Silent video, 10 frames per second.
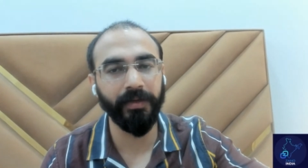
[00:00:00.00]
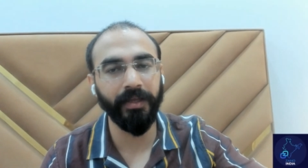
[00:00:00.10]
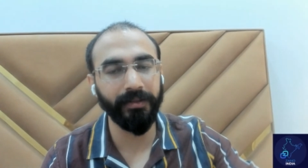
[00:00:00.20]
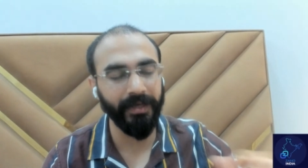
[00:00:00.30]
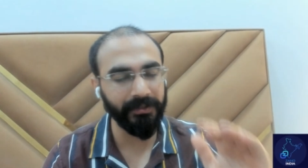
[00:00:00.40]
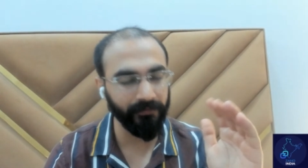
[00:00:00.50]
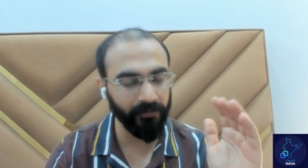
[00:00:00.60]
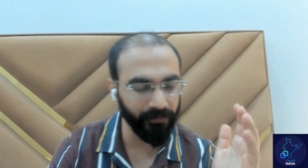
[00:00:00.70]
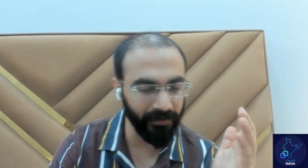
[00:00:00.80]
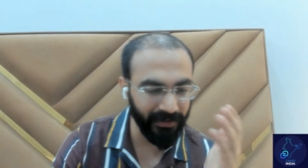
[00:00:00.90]
and that's one of
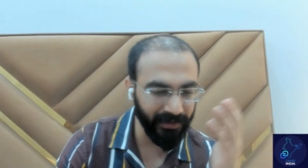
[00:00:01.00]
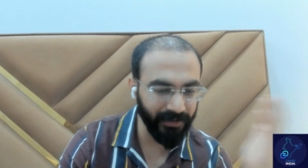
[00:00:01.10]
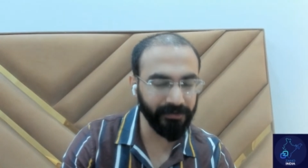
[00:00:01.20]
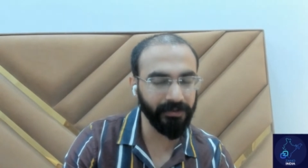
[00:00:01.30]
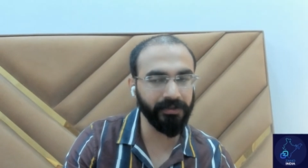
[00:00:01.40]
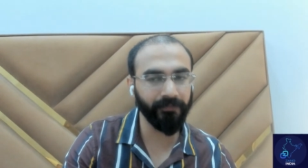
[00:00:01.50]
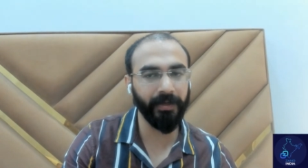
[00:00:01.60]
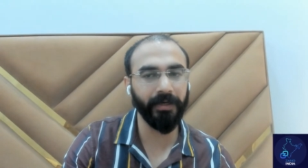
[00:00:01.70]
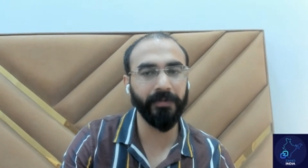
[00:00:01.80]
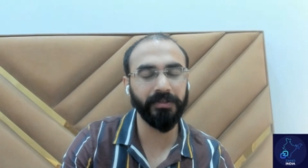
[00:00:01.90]
the key reasons
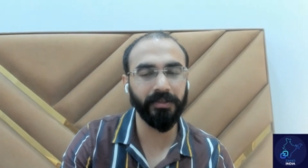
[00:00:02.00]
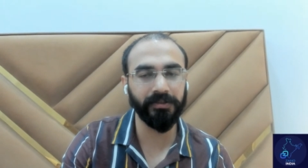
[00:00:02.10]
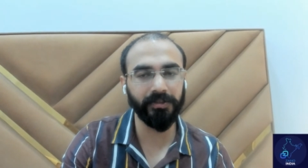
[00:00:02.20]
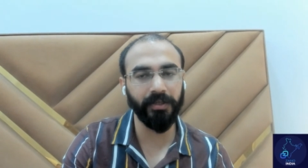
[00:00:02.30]
many businesses